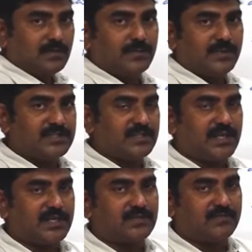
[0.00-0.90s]
Means in the
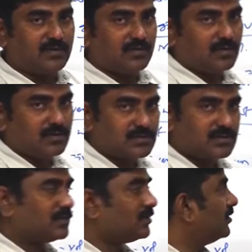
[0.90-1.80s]
case of glucose,
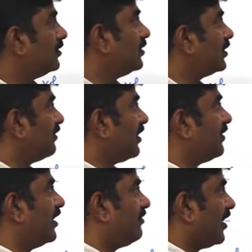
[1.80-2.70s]
given
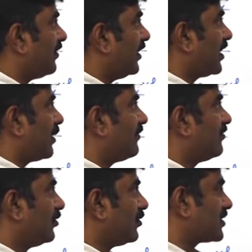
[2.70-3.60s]
weight 540 gram of
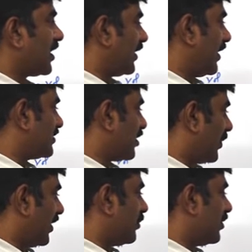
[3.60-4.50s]
glucose contains how
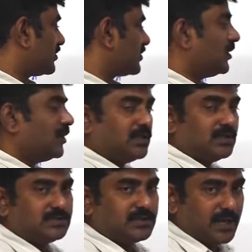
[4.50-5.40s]
many moles?
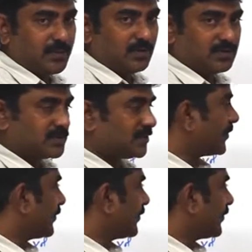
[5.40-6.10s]
3 moles.